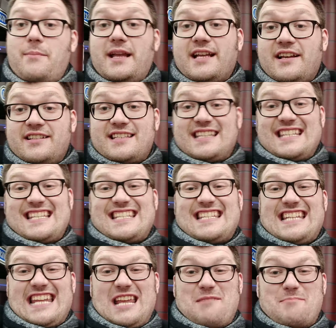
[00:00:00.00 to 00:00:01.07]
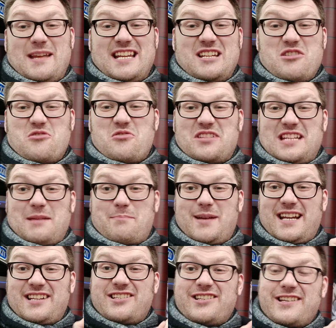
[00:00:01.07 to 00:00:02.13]
because of the steamy, naughty
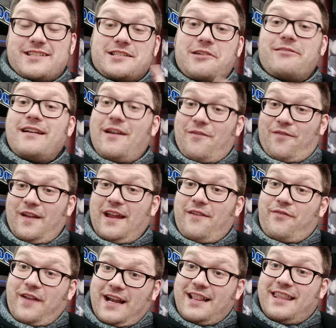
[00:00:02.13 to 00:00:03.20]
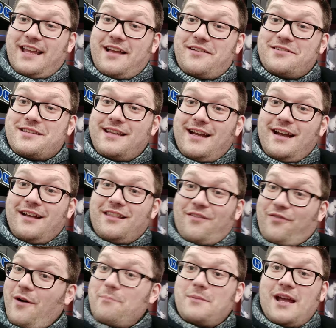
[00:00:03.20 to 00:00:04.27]
picture. So if anything else, the
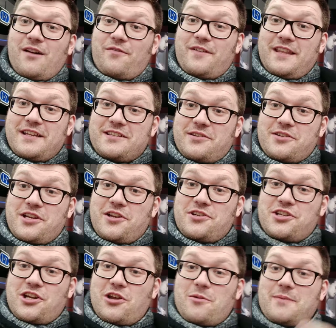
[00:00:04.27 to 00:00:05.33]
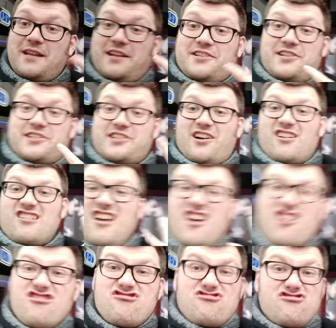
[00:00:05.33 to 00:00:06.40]
thumbnail for this on YouTube, you just got,
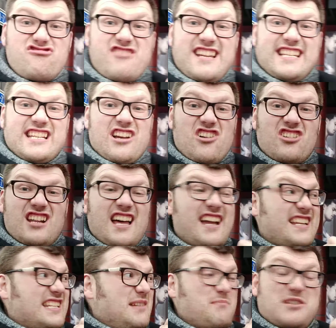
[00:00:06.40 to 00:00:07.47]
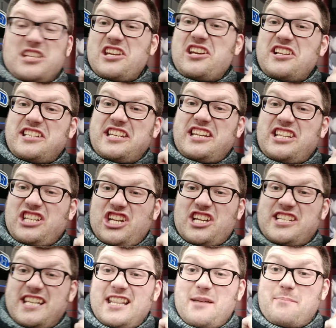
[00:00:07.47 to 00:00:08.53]
oh, he's got like some dirty
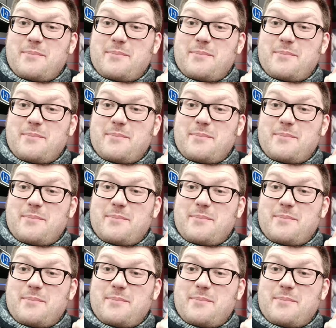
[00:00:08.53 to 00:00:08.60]
shit in the